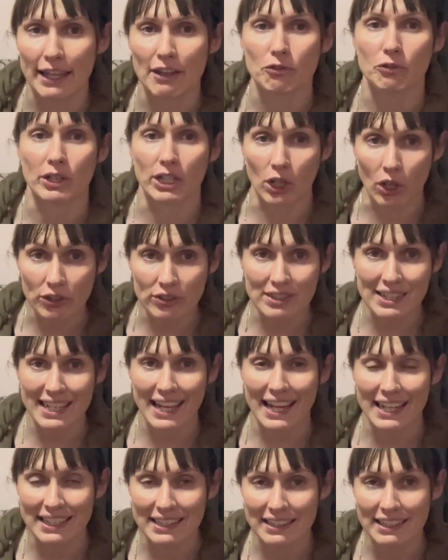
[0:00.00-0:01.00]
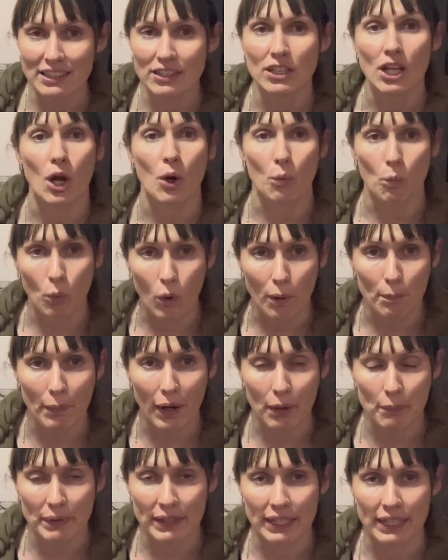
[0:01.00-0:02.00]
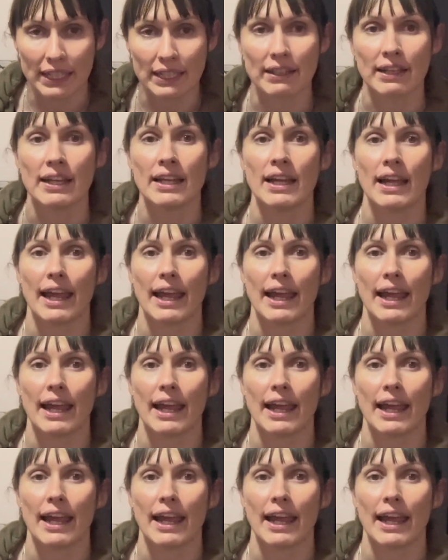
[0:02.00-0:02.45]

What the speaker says: If we lost the cases, what might we need?